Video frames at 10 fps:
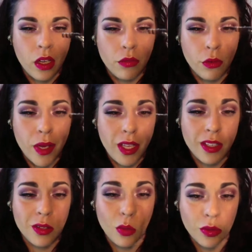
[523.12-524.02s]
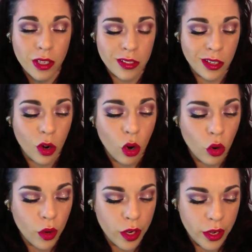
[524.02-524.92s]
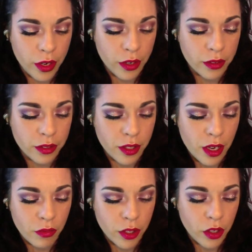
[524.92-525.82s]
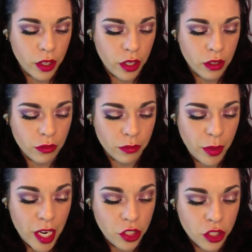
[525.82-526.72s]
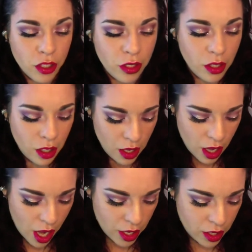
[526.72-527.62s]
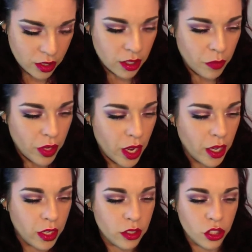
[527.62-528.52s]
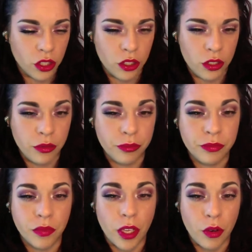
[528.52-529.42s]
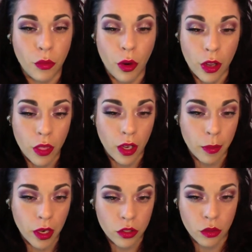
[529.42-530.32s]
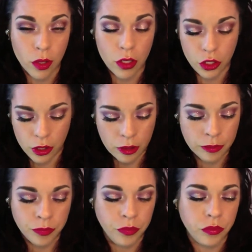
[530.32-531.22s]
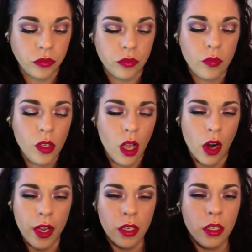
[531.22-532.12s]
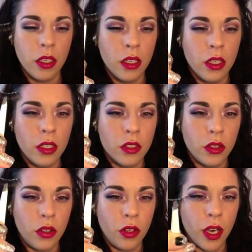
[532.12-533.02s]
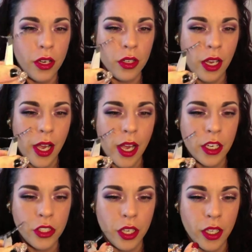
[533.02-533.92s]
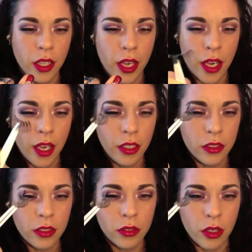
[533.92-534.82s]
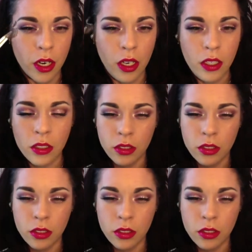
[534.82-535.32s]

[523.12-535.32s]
for me, that's in a hurry and not very patient. I need something I don't want to think about too much. All right, so you got your lash like that, right?